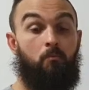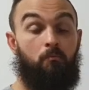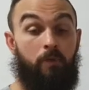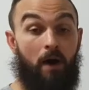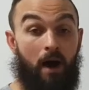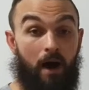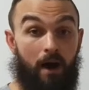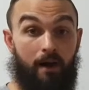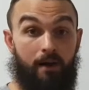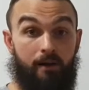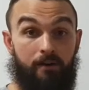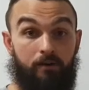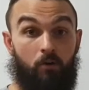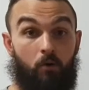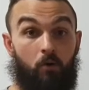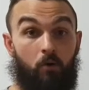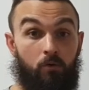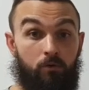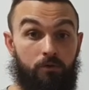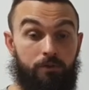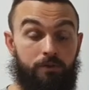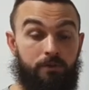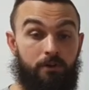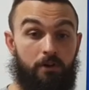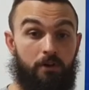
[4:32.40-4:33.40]
but
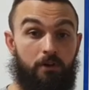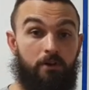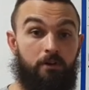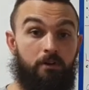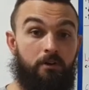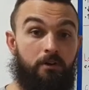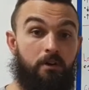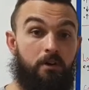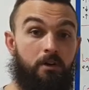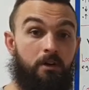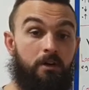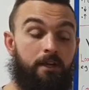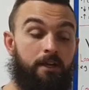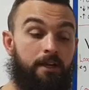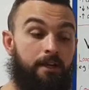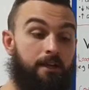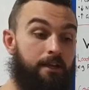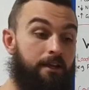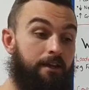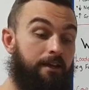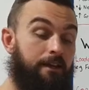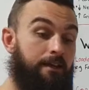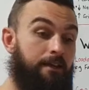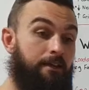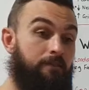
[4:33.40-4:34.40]
also,
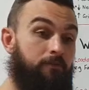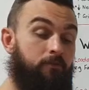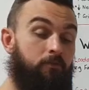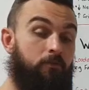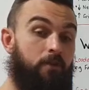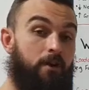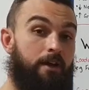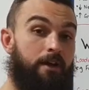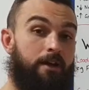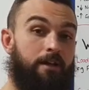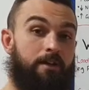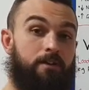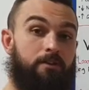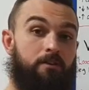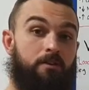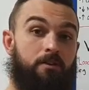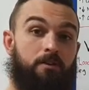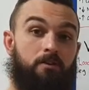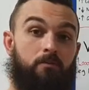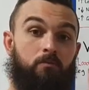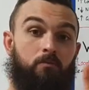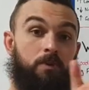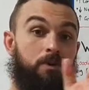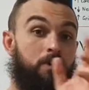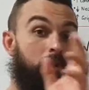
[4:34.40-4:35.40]
if
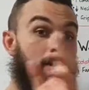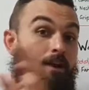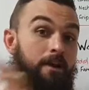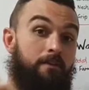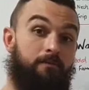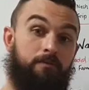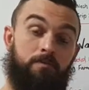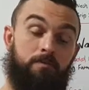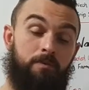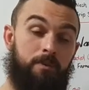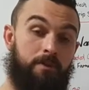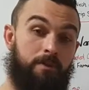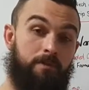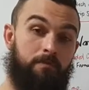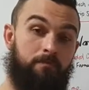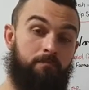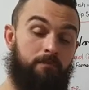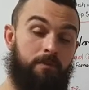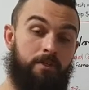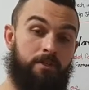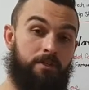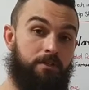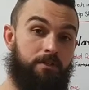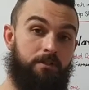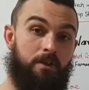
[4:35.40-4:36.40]
we don't have to be
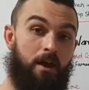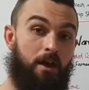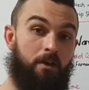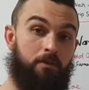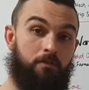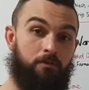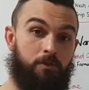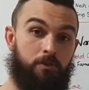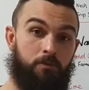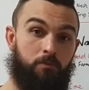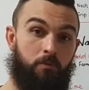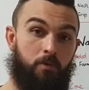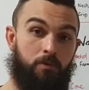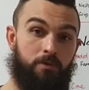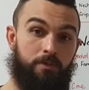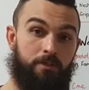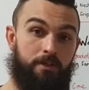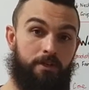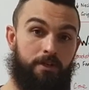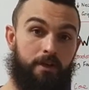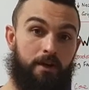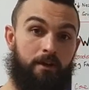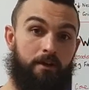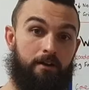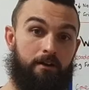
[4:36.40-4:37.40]
Mr. Arnold
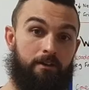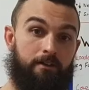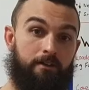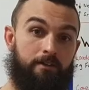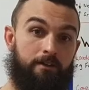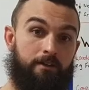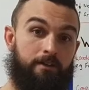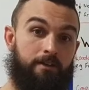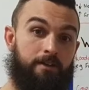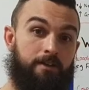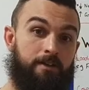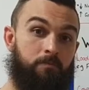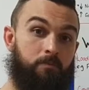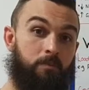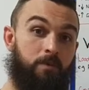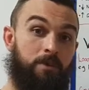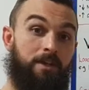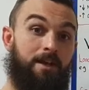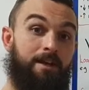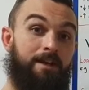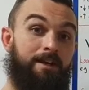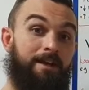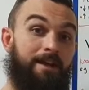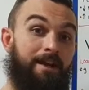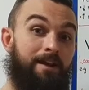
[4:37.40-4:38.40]
Schwarzenegger, but
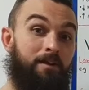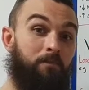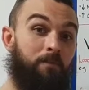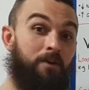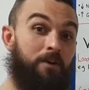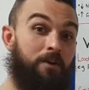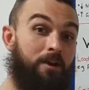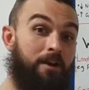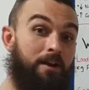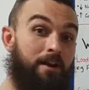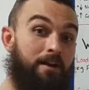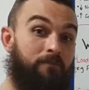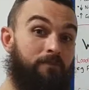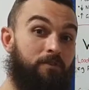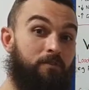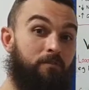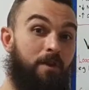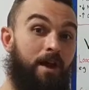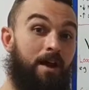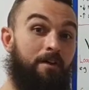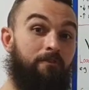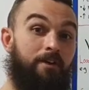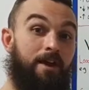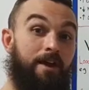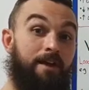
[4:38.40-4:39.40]
then again, we don't have to
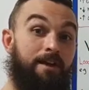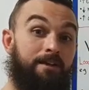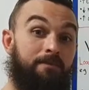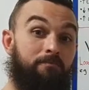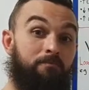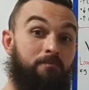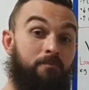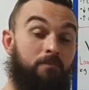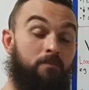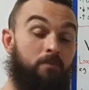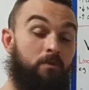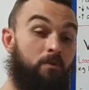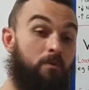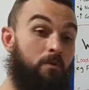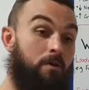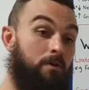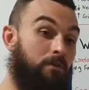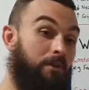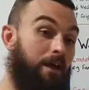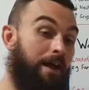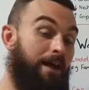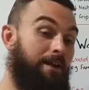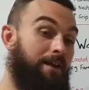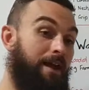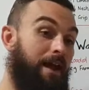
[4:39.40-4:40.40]

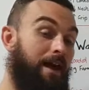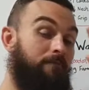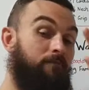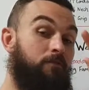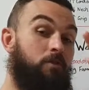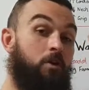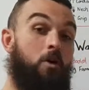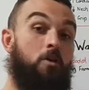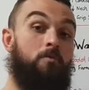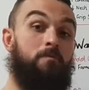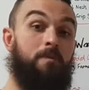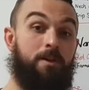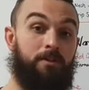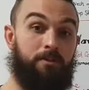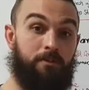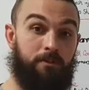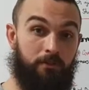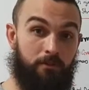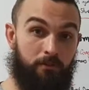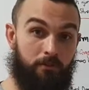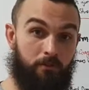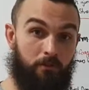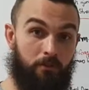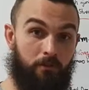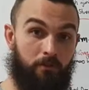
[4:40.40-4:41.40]
have no
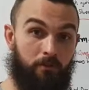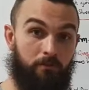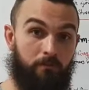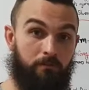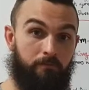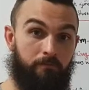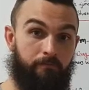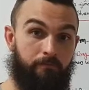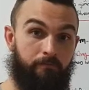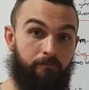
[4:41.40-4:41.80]
muscle at all.